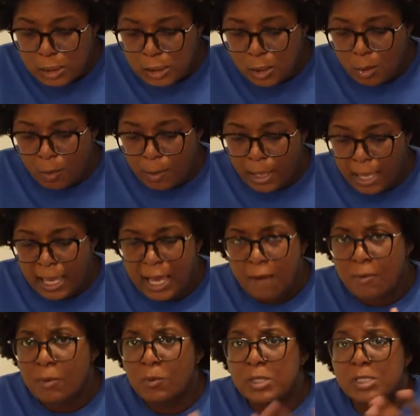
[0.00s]
So
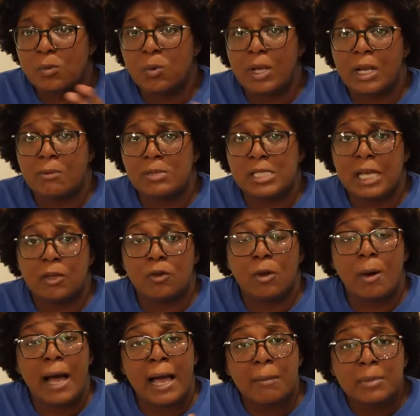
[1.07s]
Aaron was the one that was like, you
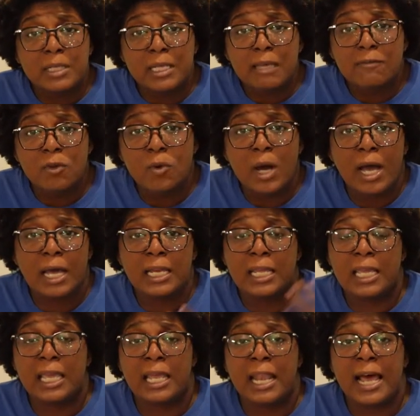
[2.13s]
know, I believe you,
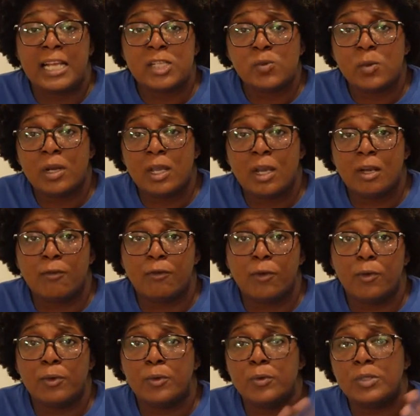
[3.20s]
Ani, and I just want to interview
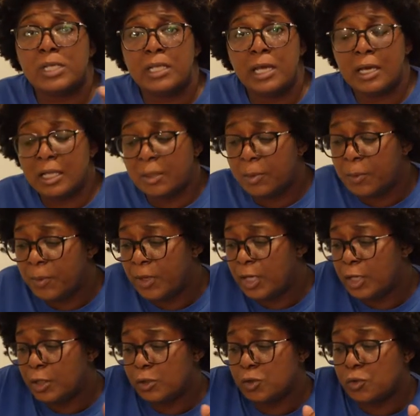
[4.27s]
you to let other people hear
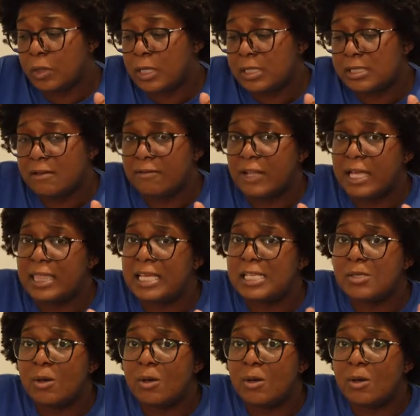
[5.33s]
your story and stuff like that.